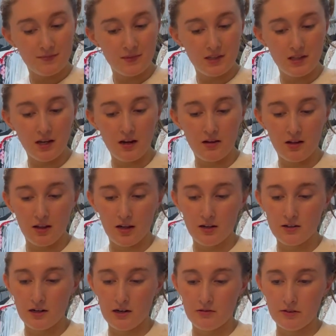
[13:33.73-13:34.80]
Yeah, I like
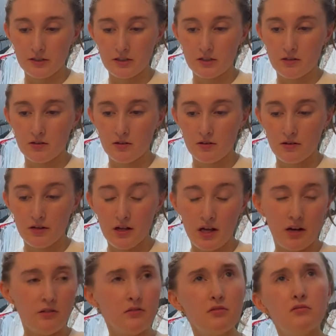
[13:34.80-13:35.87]
how they're, I
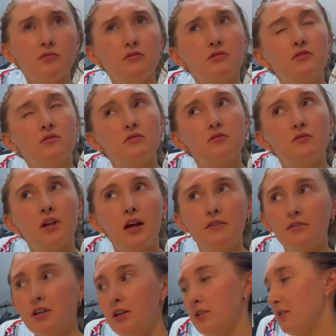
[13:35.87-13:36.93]
don't have
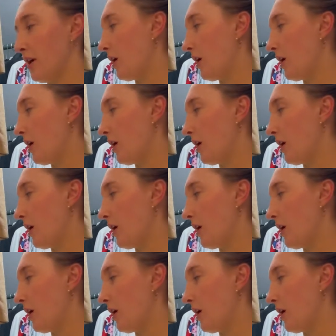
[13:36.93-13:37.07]
any like